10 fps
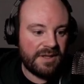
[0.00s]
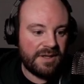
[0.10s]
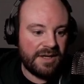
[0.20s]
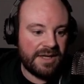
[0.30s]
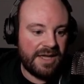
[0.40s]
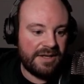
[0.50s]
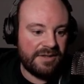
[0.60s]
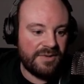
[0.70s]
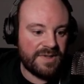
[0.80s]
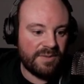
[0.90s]
again,
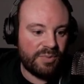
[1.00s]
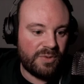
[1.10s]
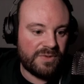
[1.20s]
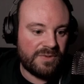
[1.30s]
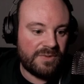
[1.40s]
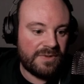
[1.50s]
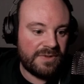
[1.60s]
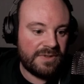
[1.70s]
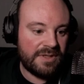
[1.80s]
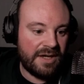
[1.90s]
using
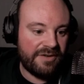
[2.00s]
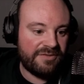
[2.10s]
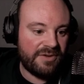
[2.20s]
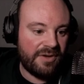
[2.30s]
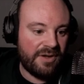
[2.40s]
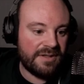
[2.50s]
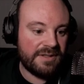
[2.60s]
portals, I've got